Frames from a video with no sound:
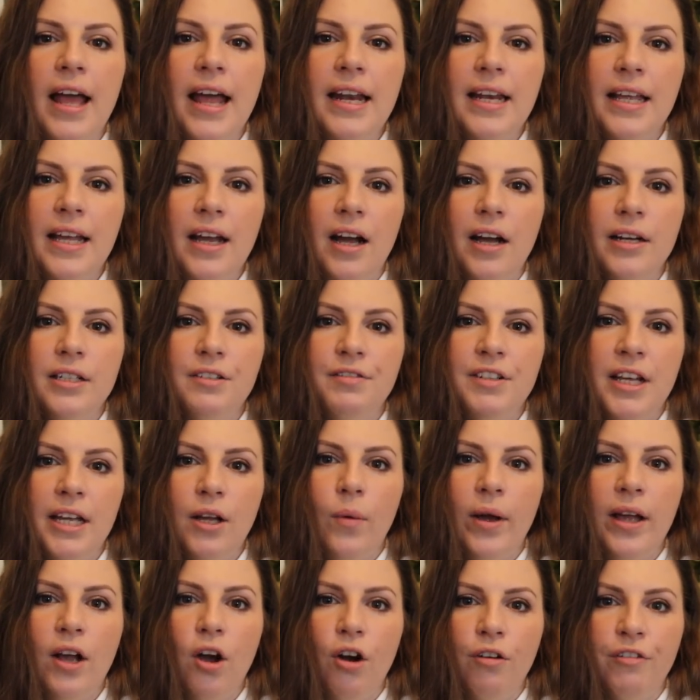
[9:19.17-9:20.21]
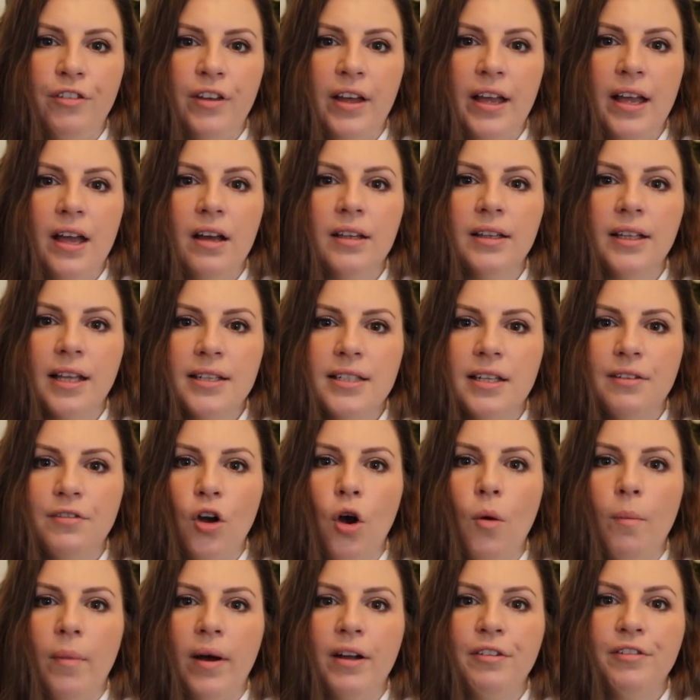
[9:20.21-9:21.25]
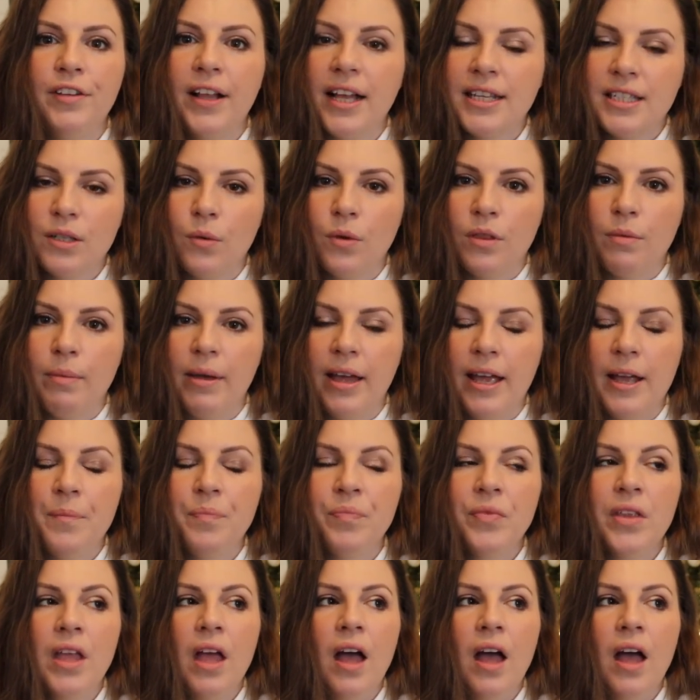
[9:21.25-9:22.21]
any kind of takeaway coffee unless I've got my flask with me.